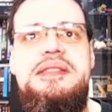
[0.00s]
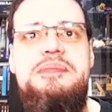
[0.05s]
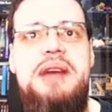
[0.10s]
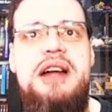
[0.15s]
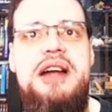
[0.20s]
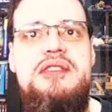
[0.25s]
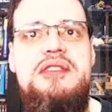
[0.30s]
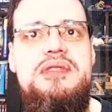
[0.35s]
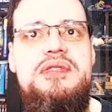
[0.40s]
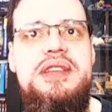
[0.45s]

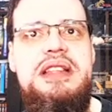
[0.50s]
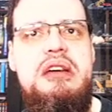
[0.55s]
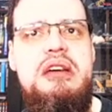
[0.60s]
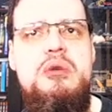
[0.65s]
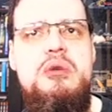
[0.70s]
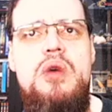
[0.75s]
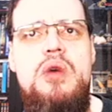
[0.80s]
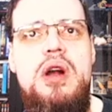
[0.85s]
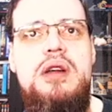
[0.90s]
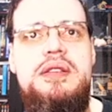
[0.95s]
Marvel with the
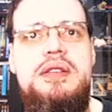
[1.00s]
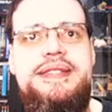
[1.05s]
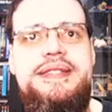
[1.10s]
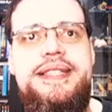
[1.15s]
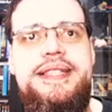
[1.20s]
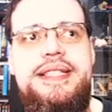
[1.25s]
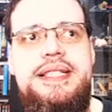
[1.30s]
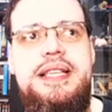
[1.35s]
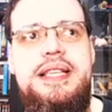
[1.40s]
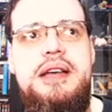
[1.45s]
worst
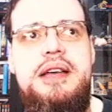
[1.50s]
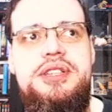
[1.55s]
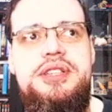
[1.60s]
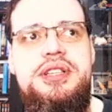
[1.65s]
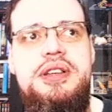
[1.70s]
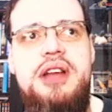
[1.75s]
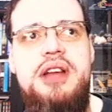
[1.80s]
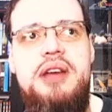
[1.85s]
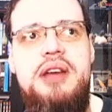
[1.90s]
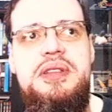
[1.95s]
such
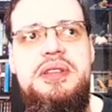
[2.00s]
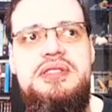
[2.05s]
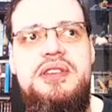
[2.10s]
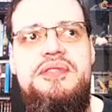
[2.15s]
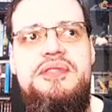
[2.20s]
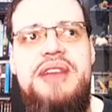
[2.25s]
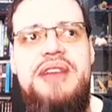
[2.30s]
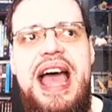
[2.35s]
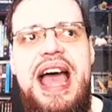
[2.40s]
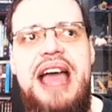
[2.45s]
numbers
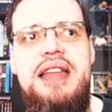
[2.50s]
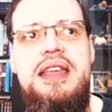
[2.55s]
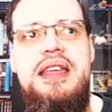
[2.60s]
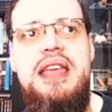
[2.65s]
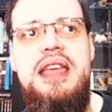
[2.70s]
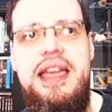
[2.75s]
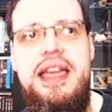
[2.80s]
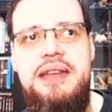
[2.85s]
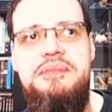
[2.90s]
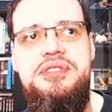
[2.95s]
of
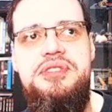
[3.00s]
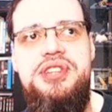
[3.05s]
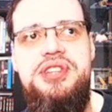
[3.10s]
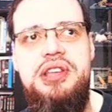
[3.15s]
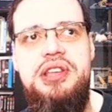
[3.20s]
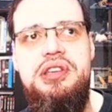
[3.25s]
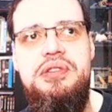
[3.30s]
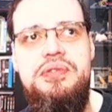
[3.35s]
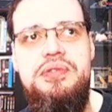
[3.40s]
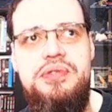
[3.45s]
any
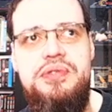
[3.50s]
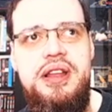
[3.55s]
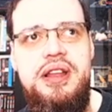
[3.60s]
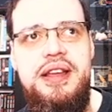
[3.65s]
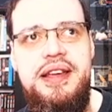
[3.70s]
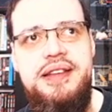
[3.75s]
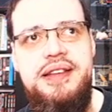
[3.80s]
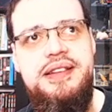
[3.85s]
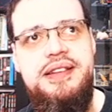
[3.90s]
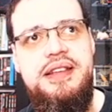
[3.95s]

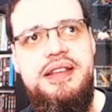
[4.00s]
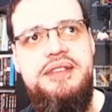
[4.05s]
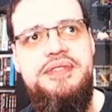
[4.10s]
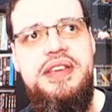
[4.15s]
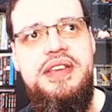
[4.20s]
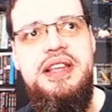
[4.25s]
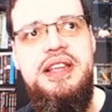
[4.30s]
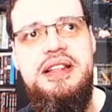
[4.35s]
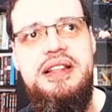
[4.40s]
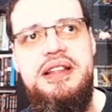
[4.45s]
MCU-related
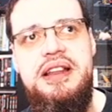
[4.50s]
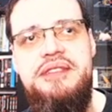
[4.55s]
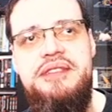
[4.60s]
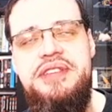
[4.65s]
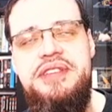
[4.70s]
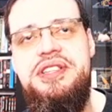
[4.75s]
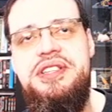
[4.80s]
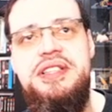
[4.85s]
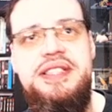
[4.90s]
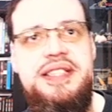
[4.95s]

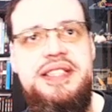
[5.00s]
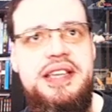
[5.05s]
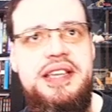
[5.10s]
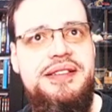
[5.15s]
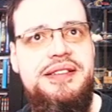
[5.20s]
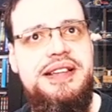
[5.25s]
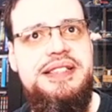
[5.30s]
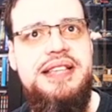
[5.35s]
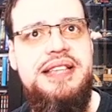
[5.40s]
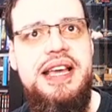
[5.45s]
television
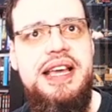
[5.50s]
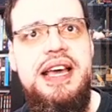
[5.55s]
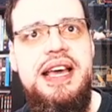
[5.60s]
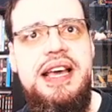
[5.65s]
series,